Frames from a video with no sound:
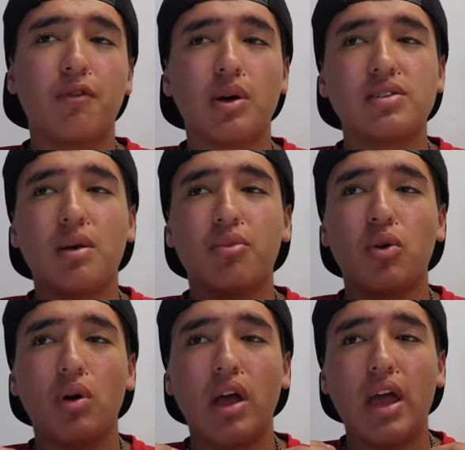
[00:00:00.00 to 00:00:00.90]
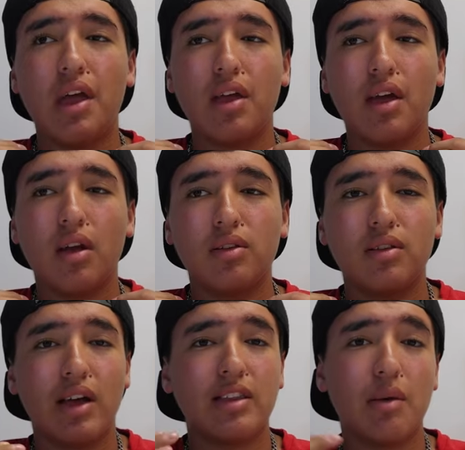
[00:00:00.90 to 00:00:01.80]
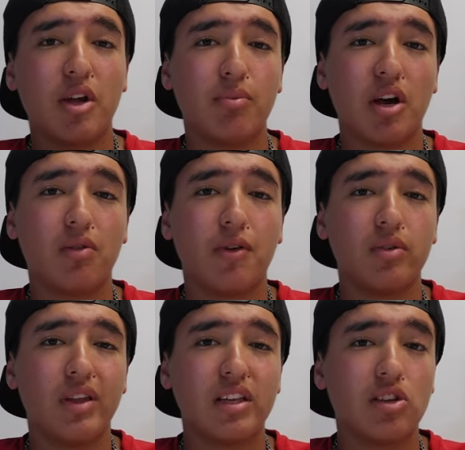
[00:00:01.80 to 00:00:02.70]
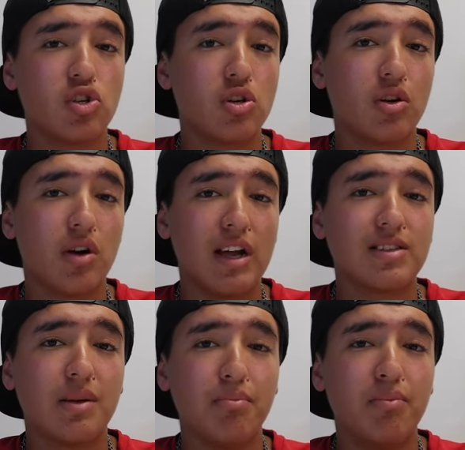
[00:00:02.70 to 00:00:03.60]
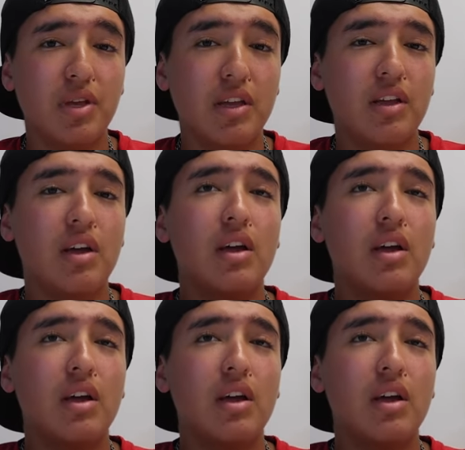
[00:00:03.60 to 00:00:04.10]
example a dynamic microphone like the Shure S M B